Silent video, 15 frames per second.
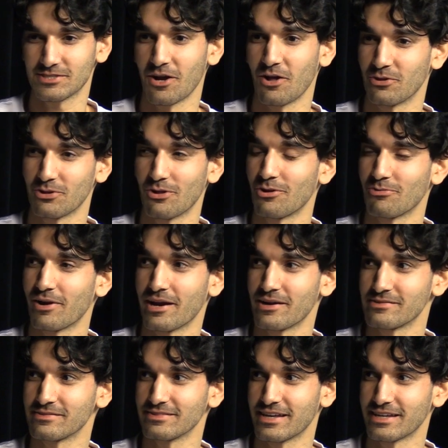solid all
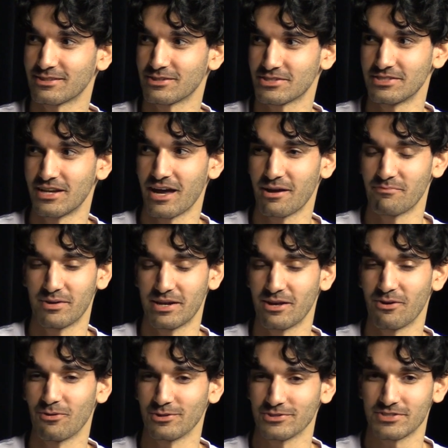around. Like yeah. there's not many
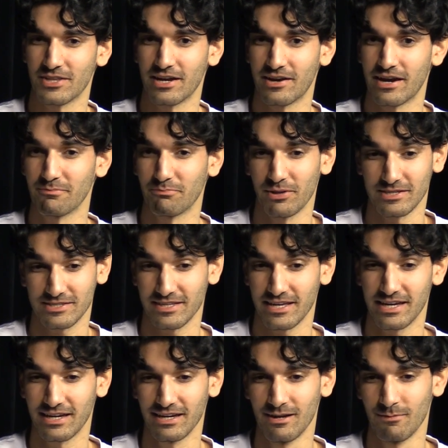holes there, and plus
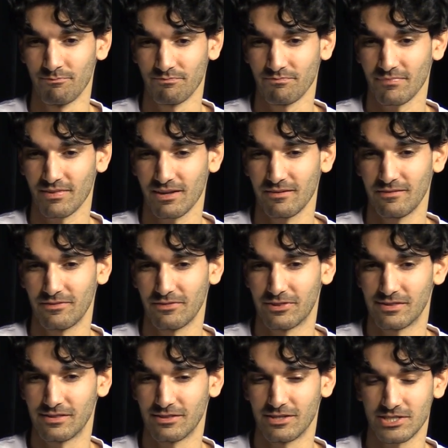like
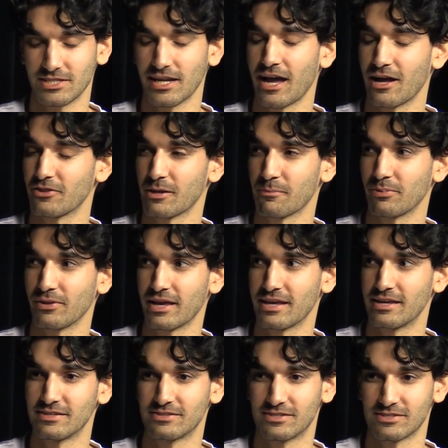the style they
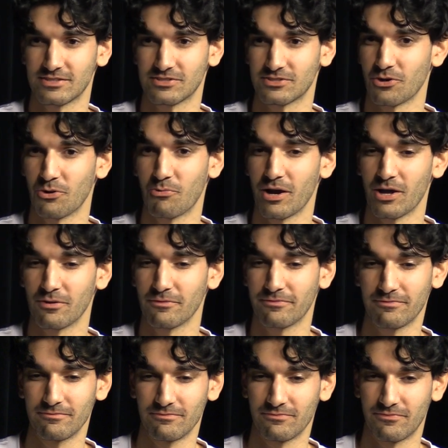play is just so well
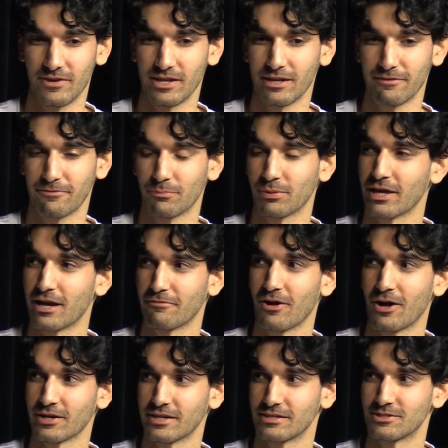fitting for playoff
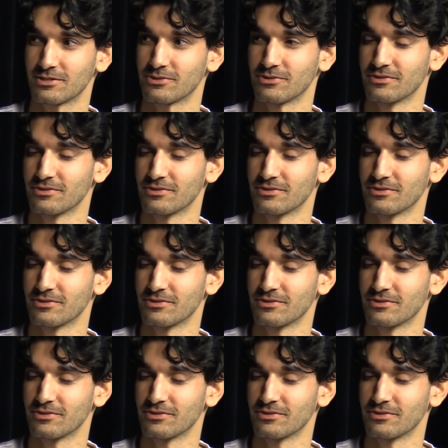hockey too. Well,